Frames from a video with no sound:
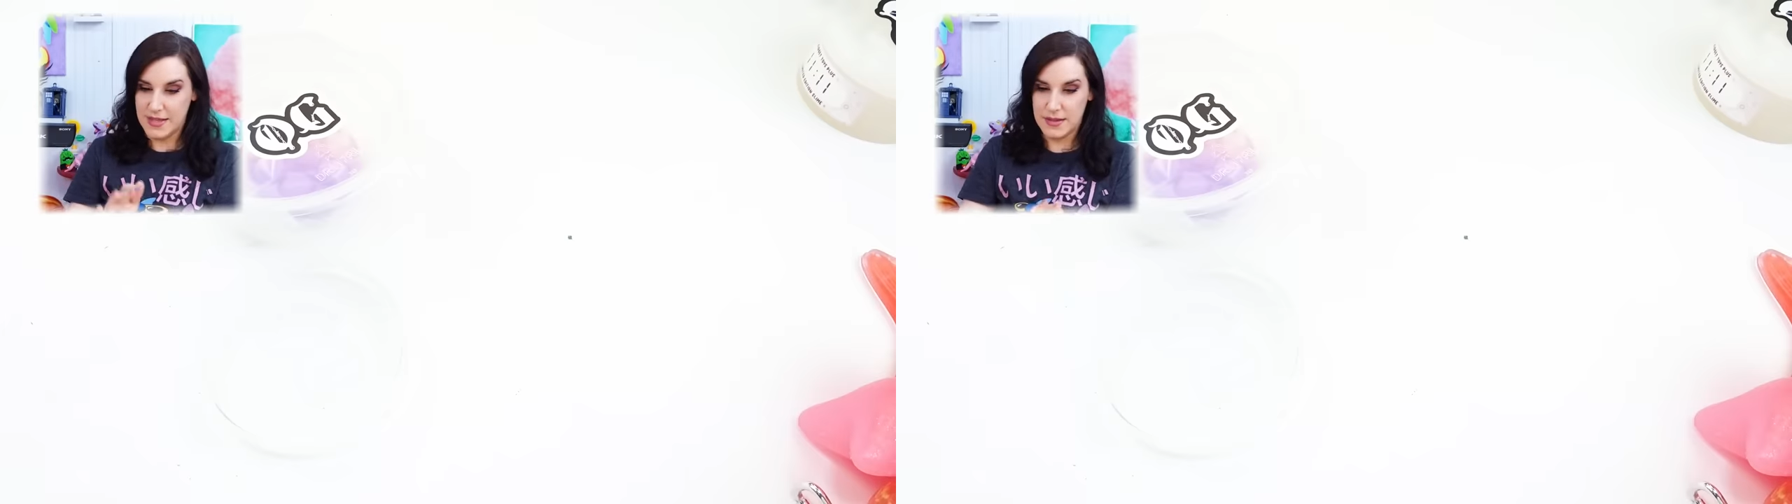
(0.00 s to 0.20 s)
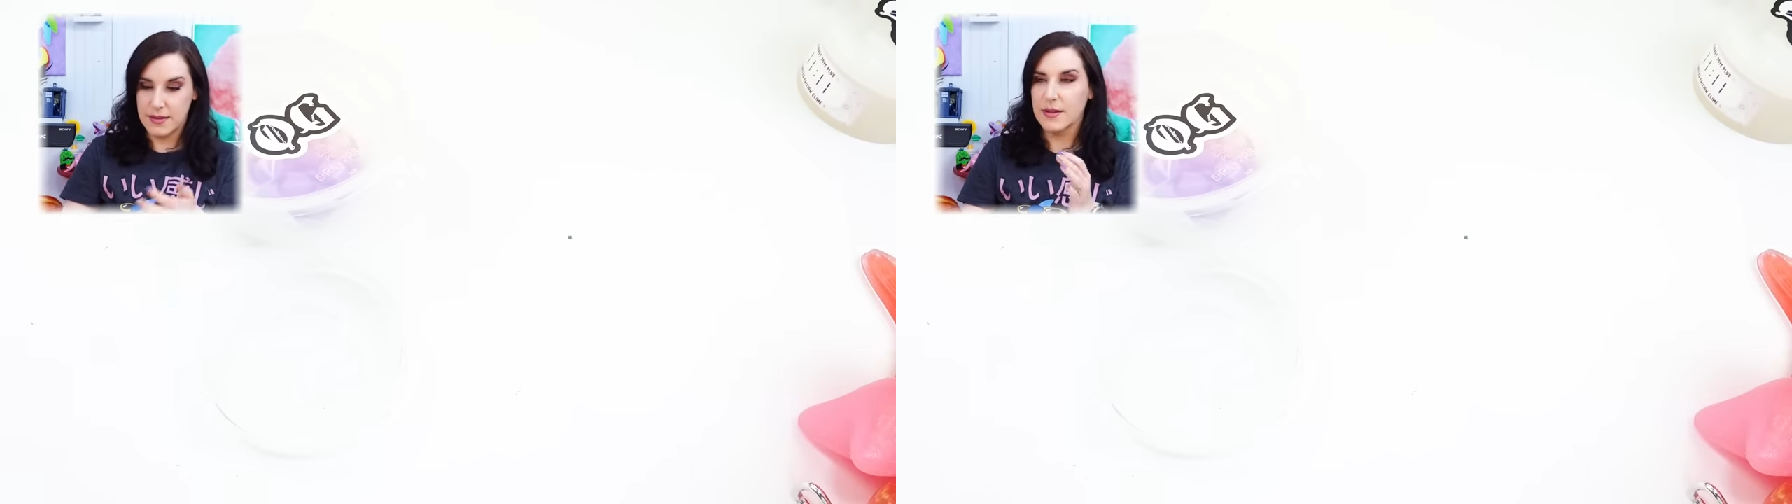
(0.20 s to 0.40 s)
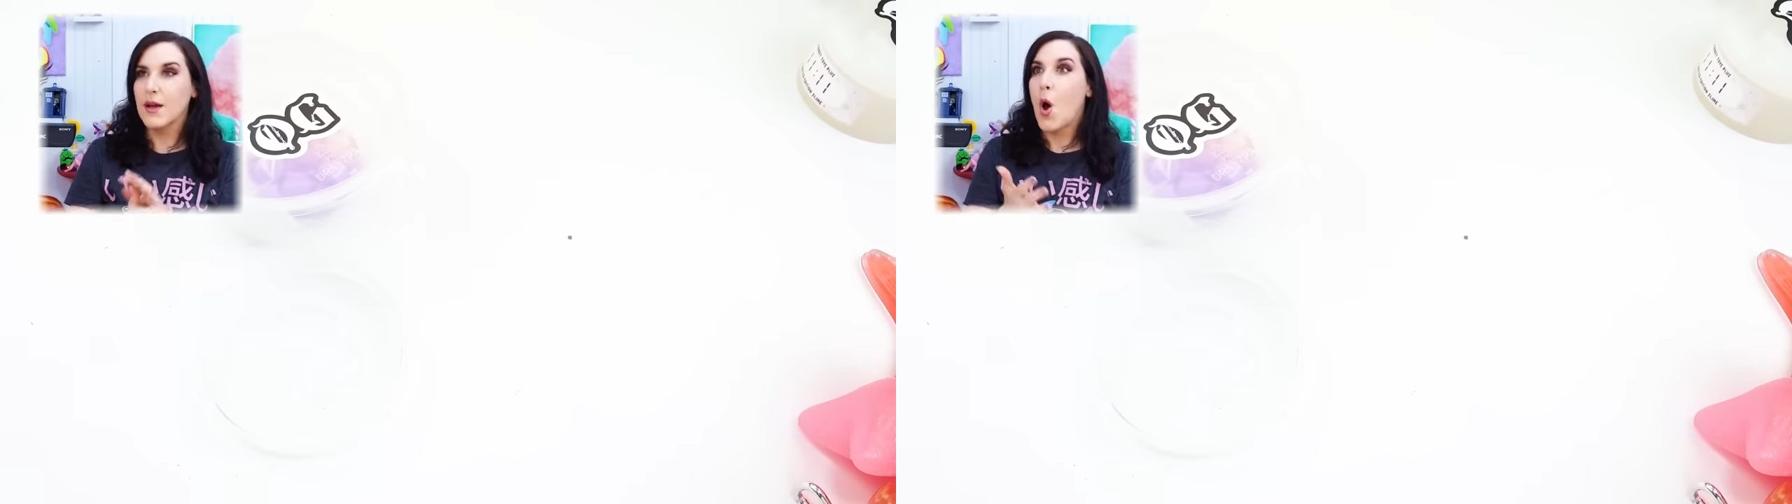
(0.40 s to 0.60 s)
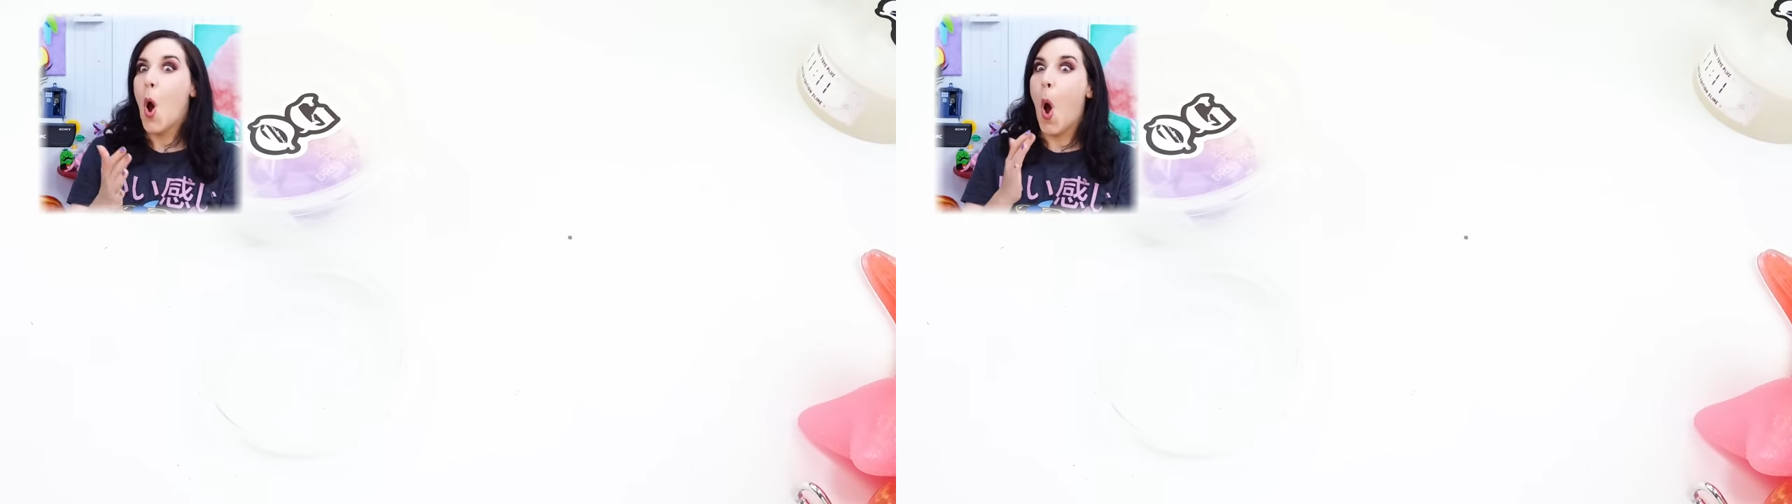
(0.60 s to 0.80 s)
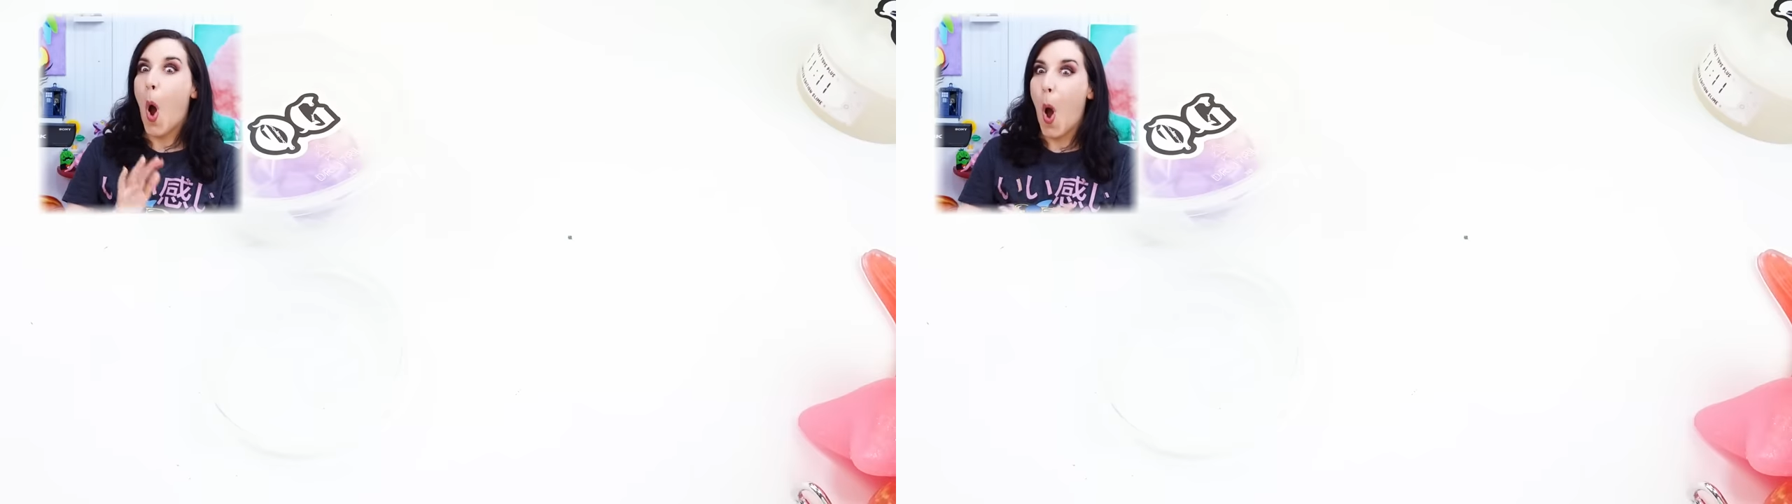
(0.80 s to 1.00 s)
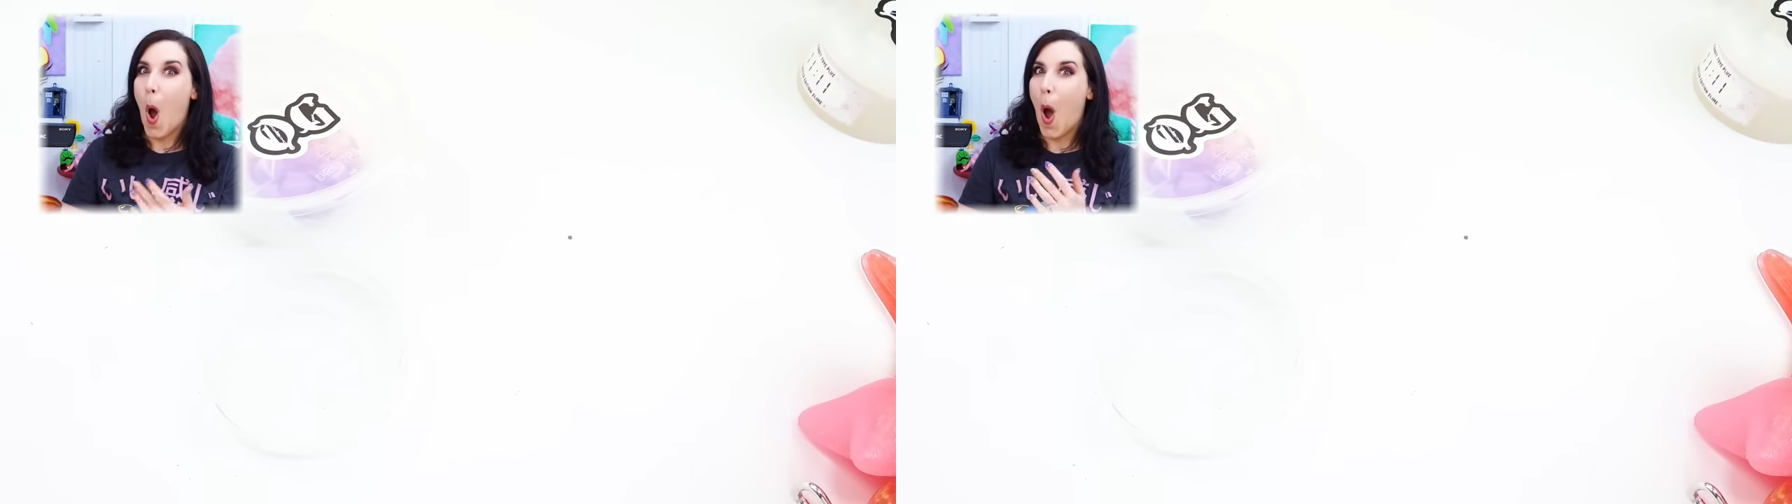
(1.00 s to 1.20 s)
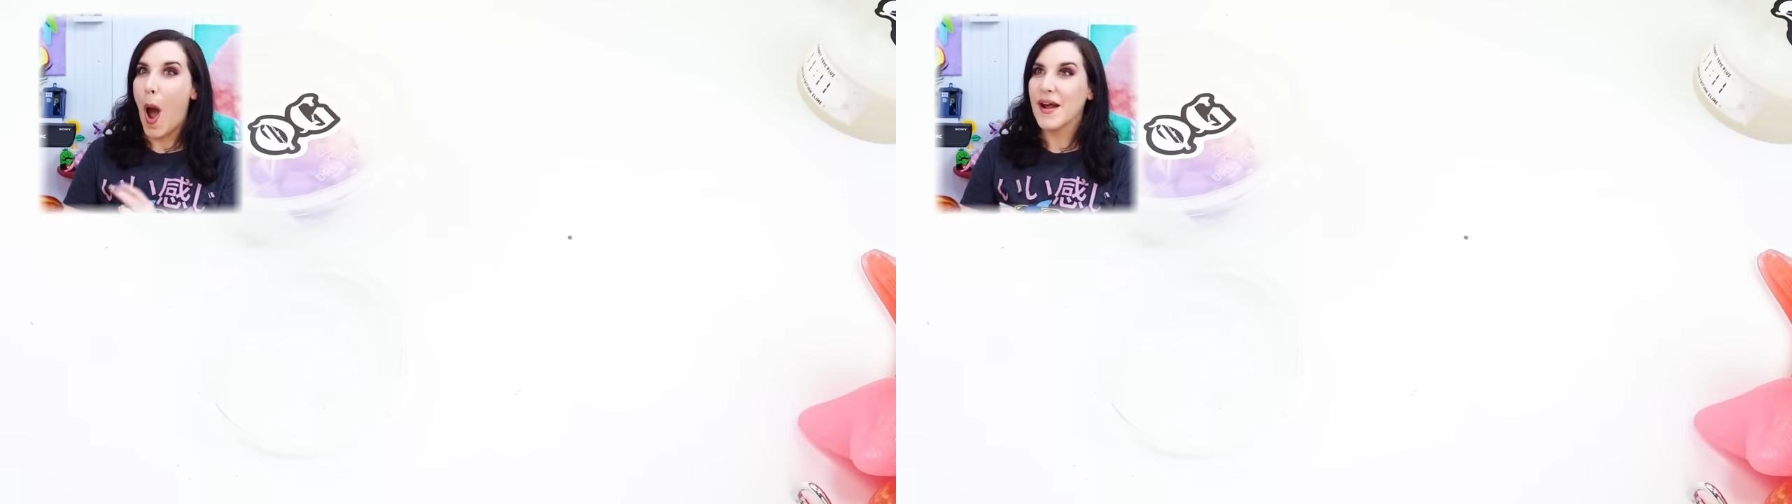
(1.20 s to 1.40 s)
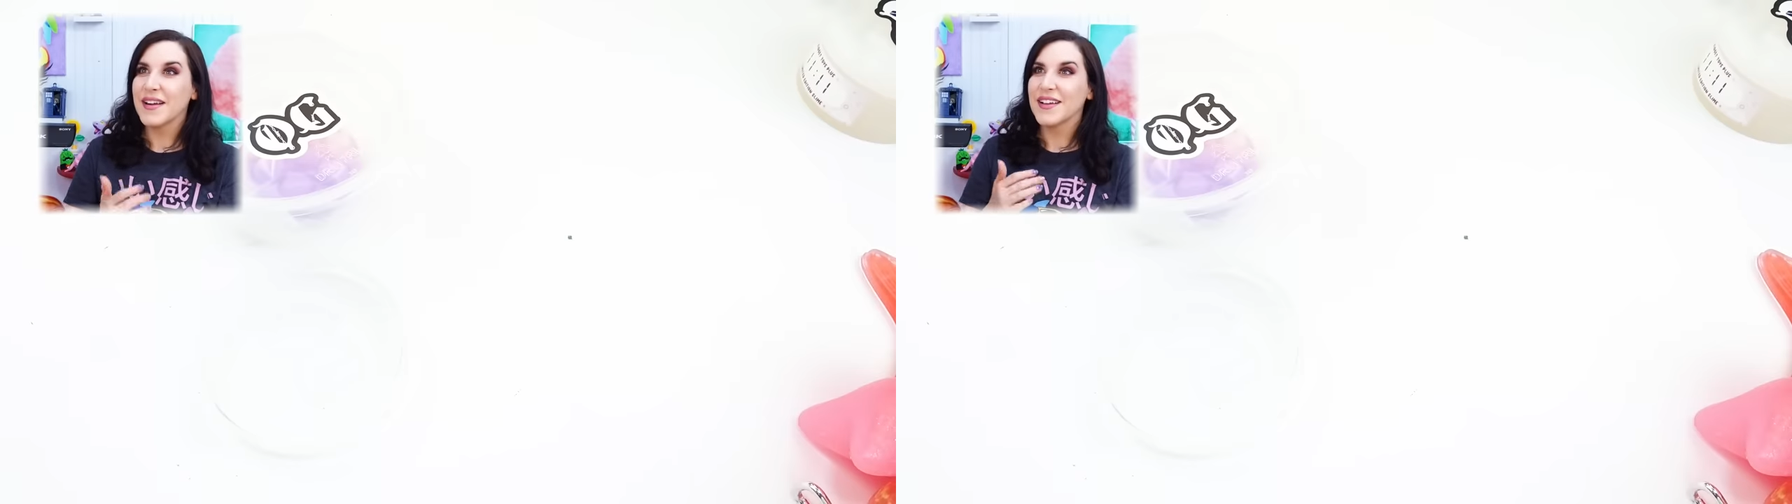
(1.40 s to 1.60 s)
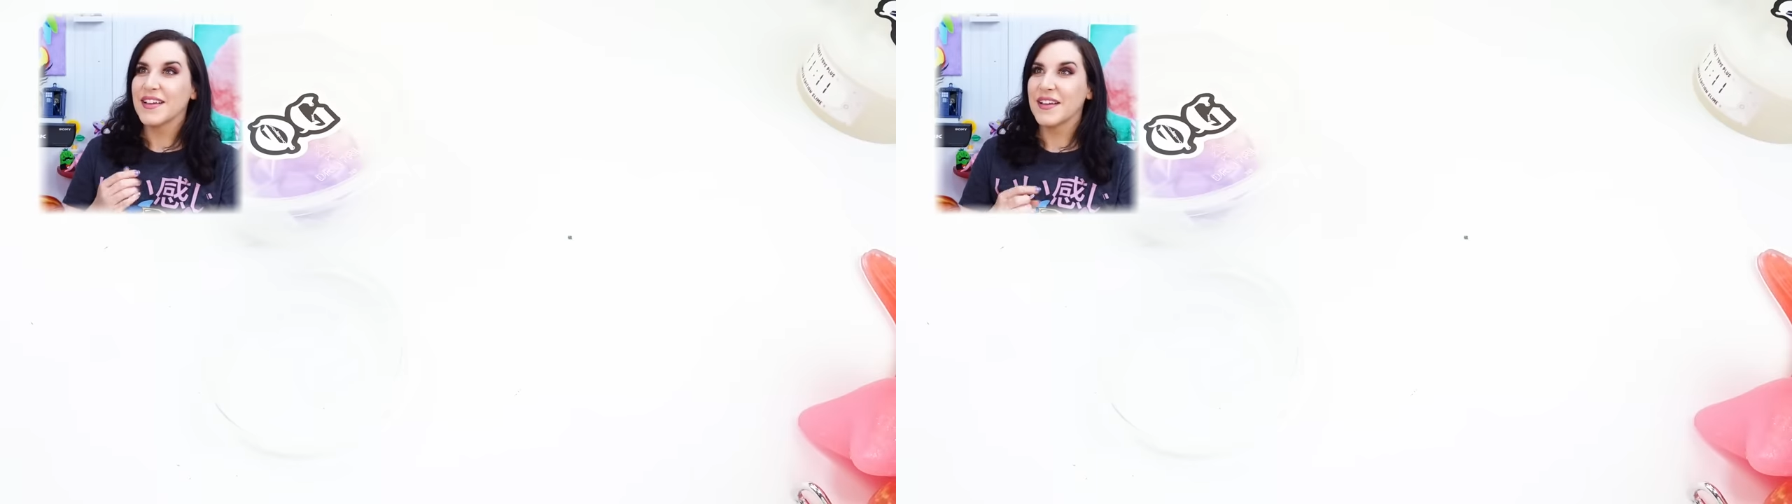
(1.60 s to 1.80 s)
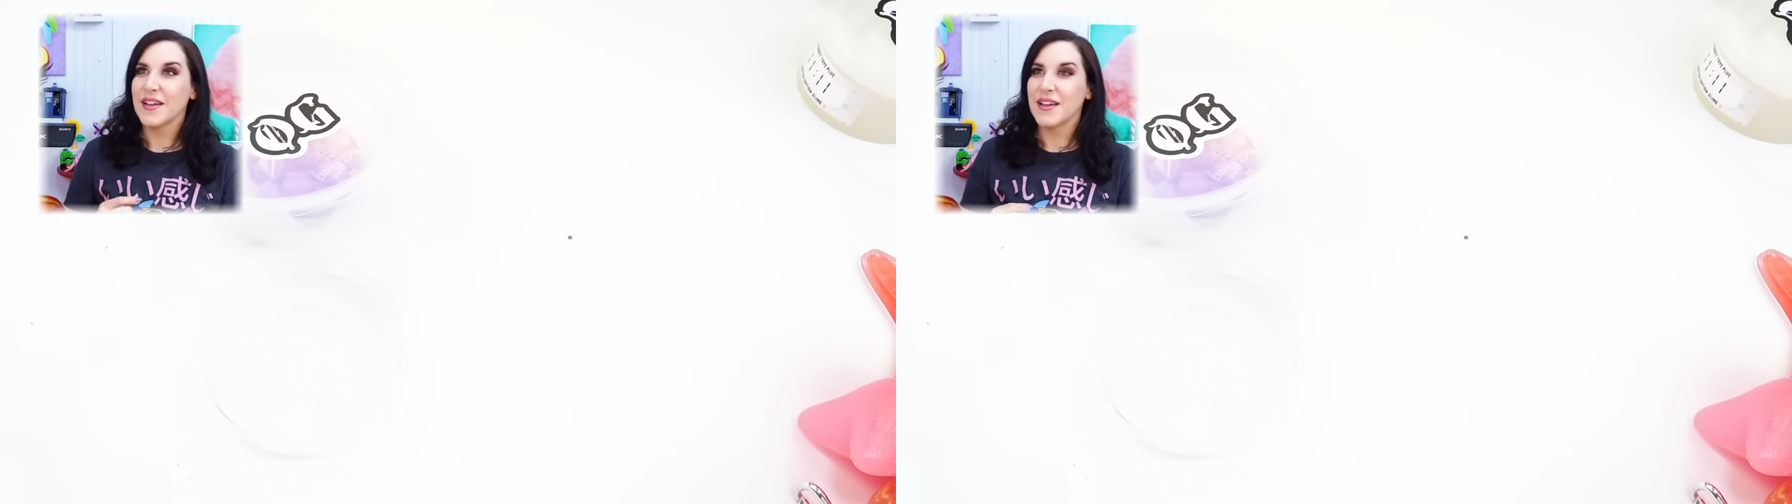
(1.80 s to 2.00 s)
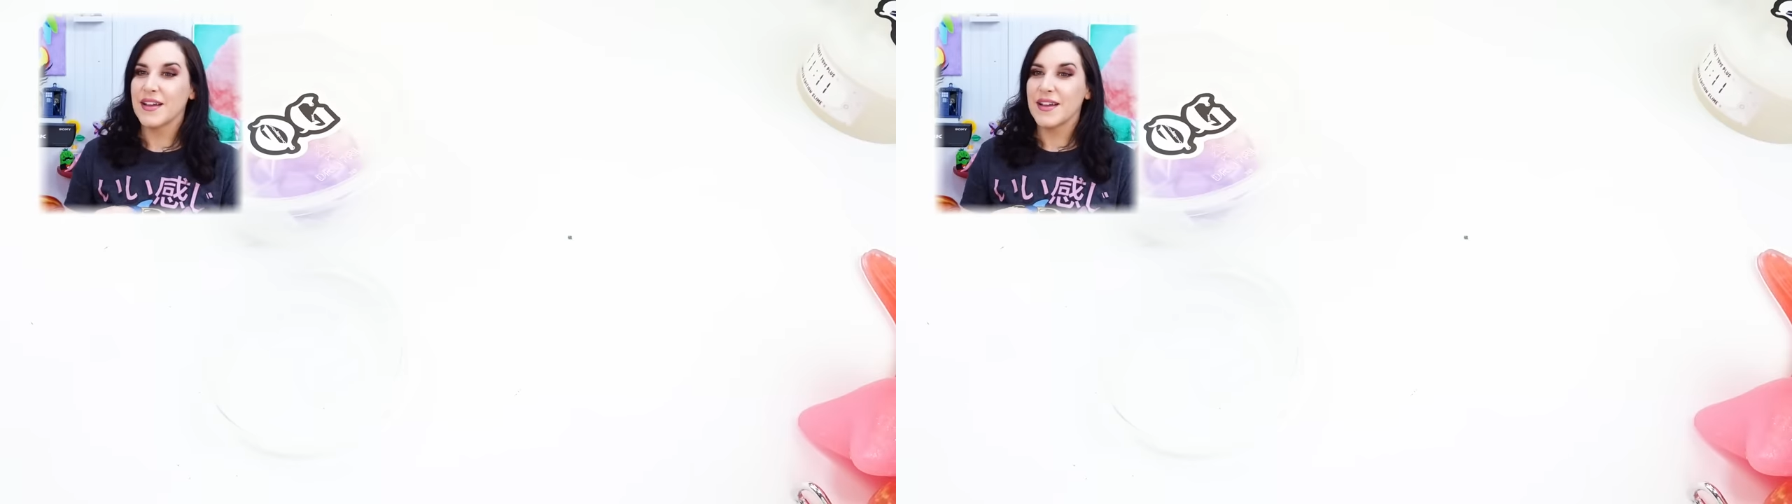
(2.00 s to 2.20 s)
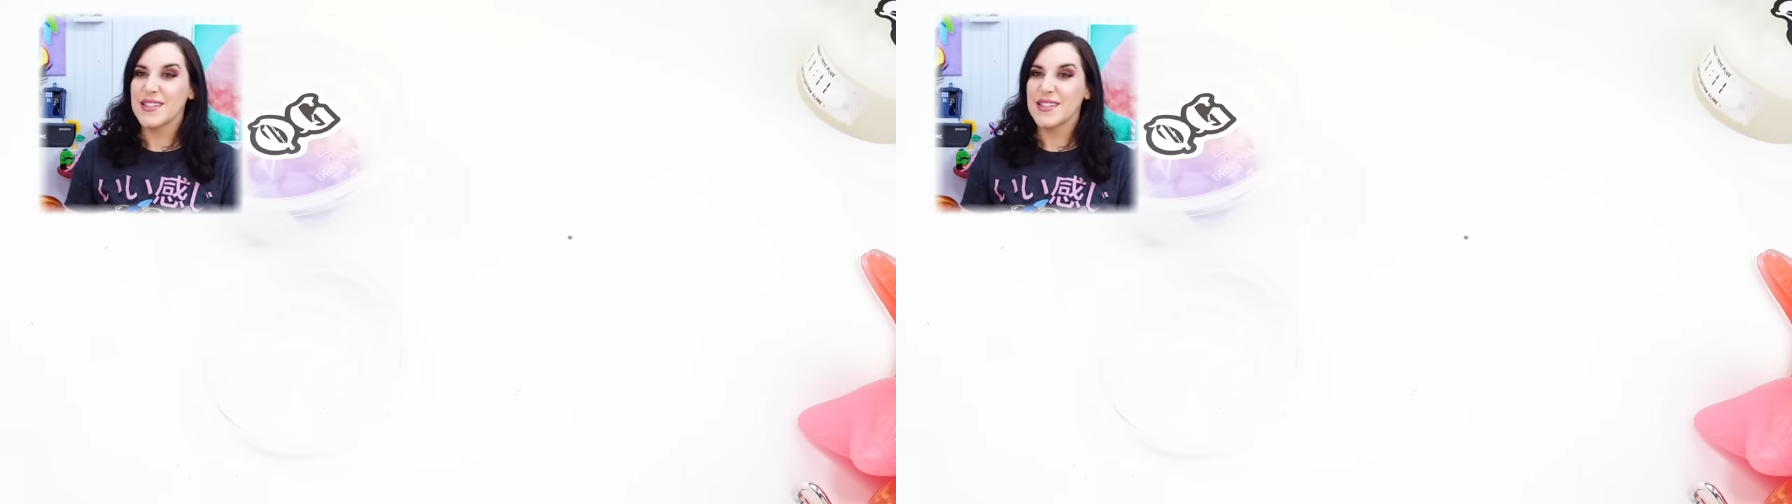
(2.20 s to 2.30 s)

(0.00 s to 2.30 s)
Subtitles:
Oh my. It smells good.